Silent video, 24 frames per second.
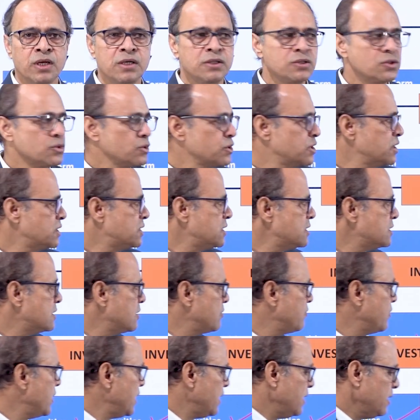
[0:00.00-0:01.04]
So this is the
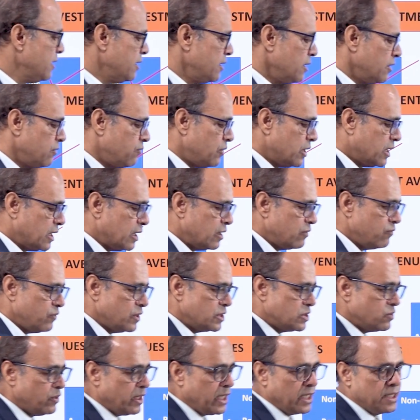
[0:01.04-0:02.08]
way we can
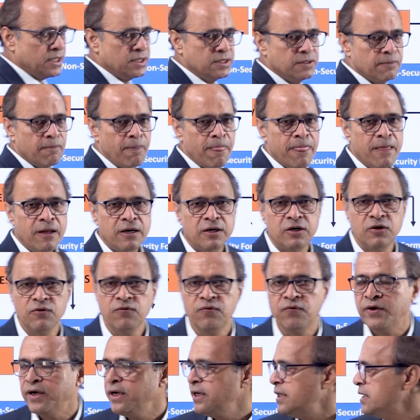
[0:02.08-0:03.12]
visualize
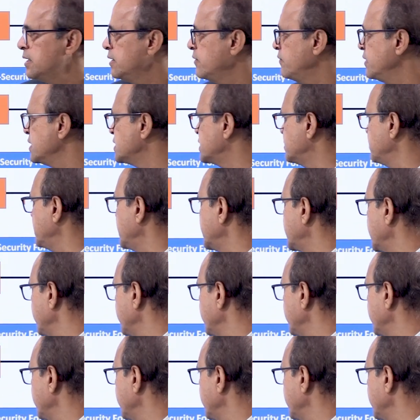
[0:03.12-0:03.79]
different investment